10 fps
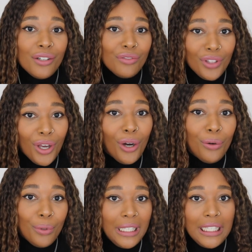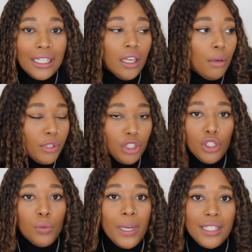for the whole week but
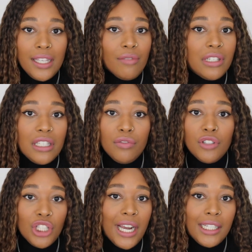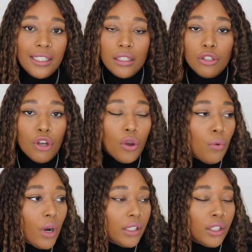just wear seven different jackets and no
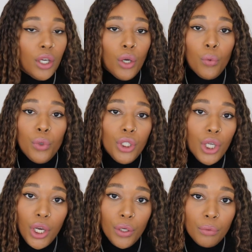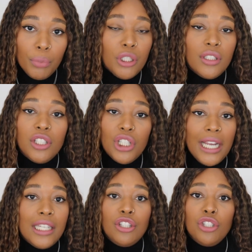one would know because the
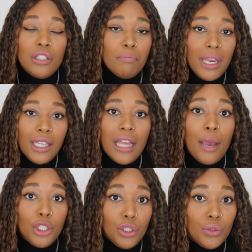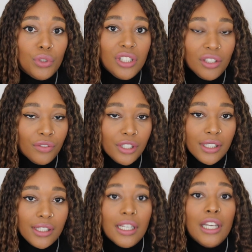jackets just make that huge
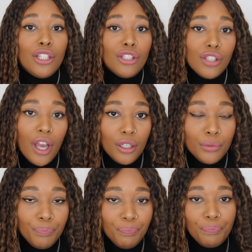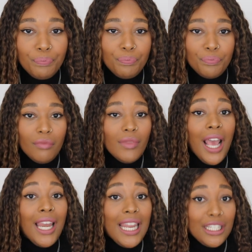difference so
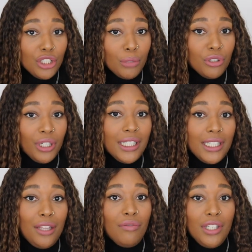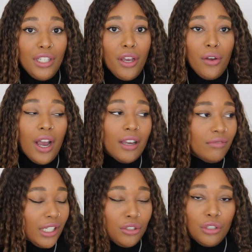let's jump straight into the video I've
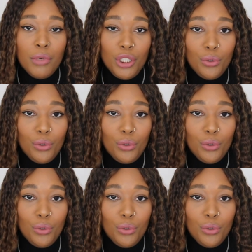done too much